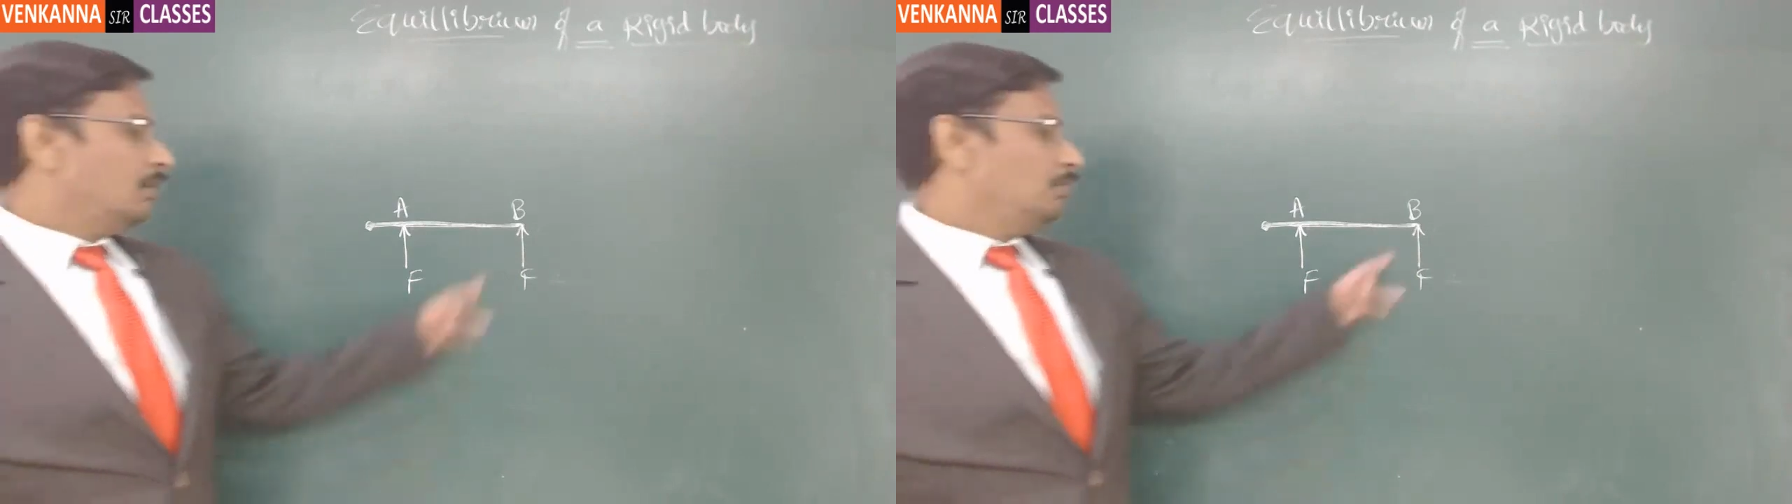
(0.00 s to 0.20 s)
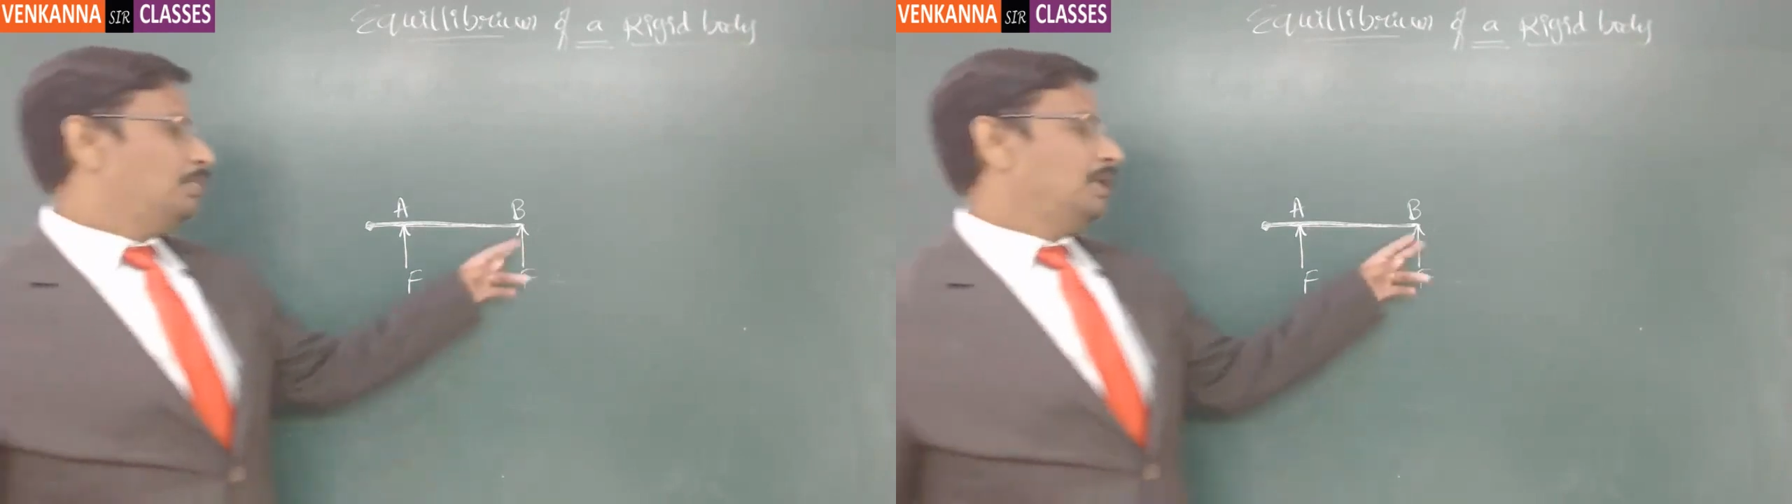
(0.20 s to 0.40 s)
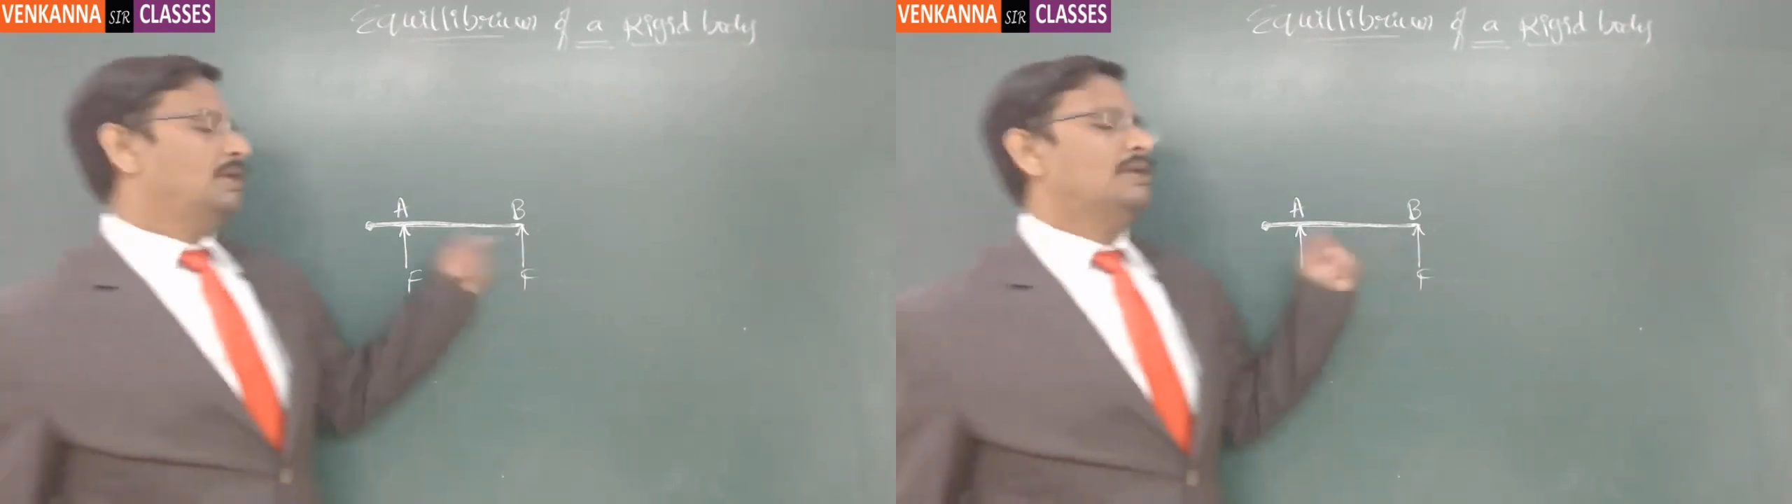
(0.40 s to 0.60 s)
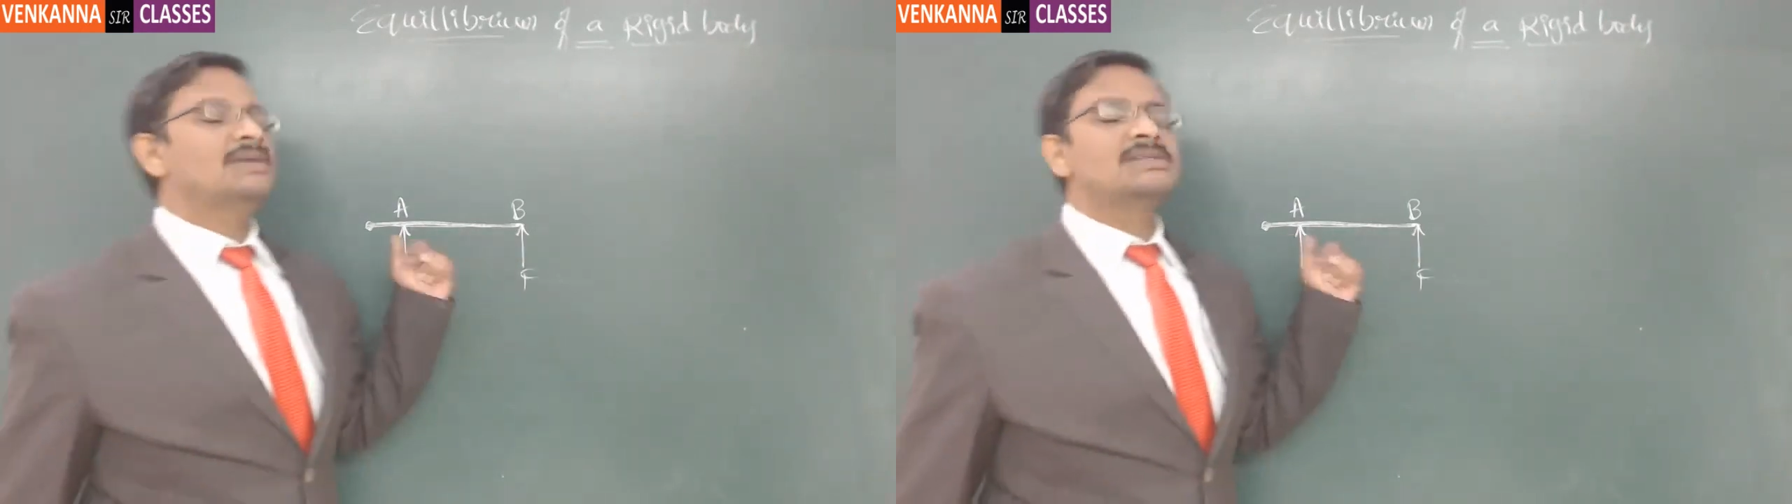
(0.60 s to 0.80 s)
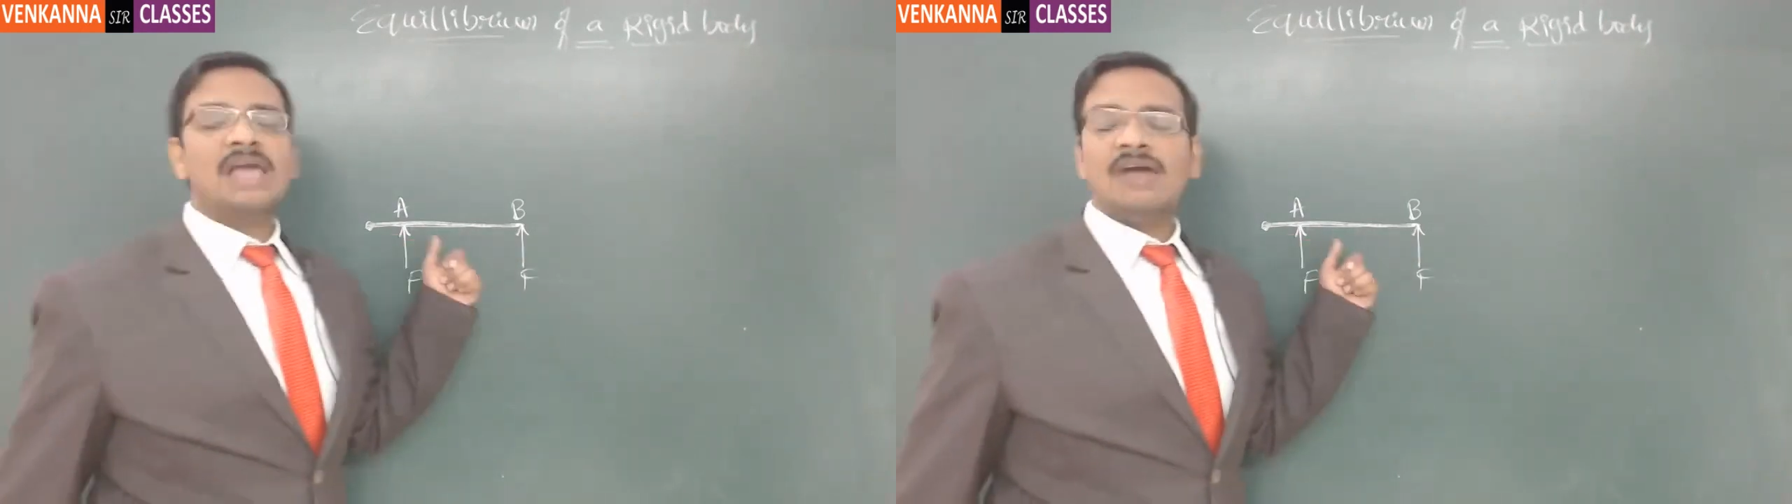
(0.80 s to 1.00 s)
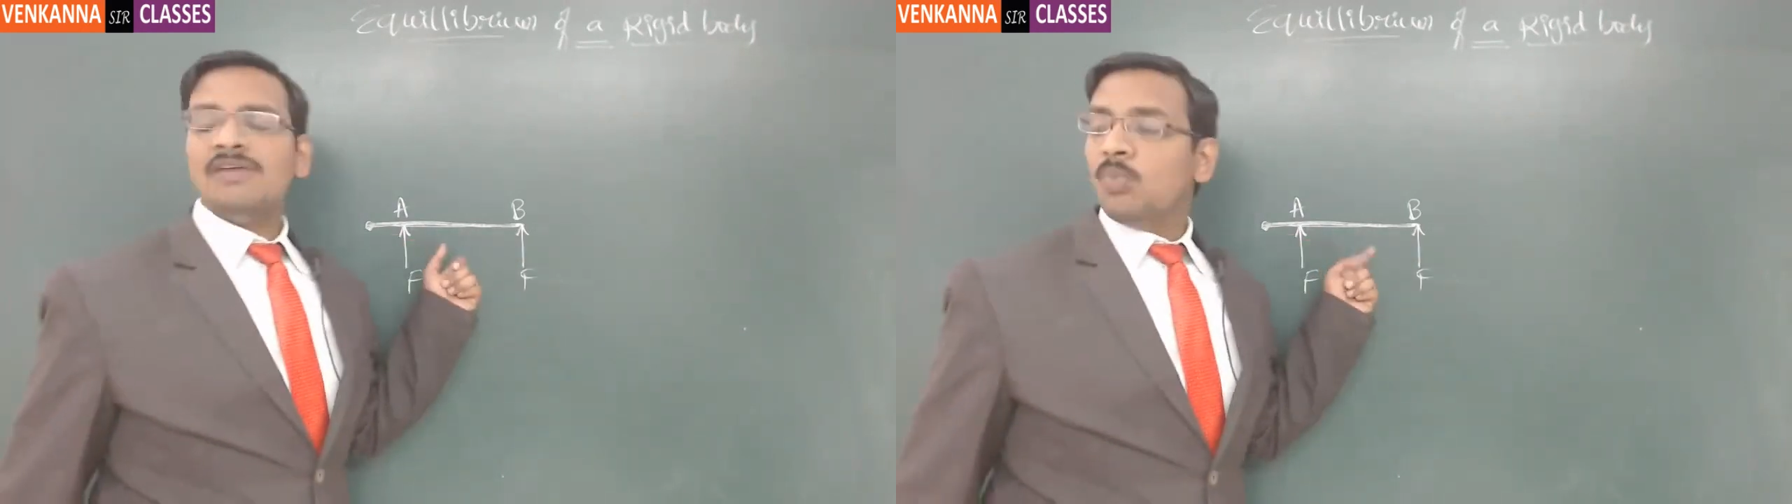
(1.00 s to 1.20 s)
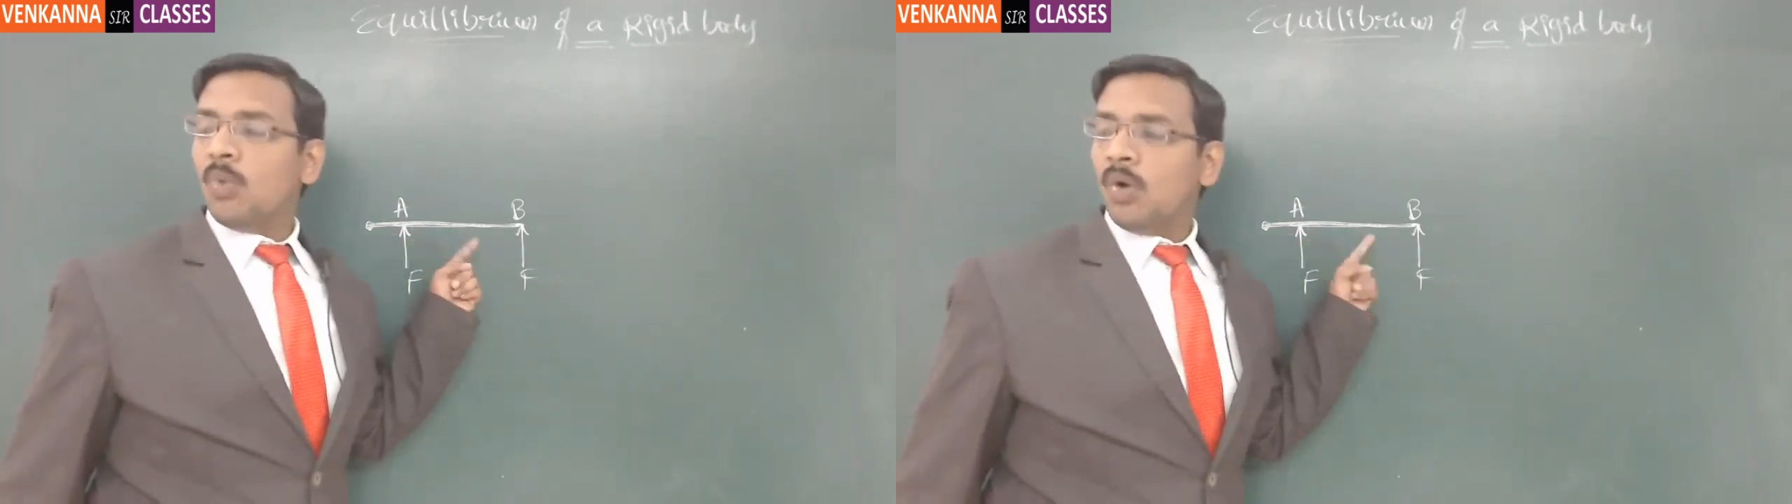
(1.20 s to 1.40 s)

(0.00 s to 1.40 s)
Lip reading: B is having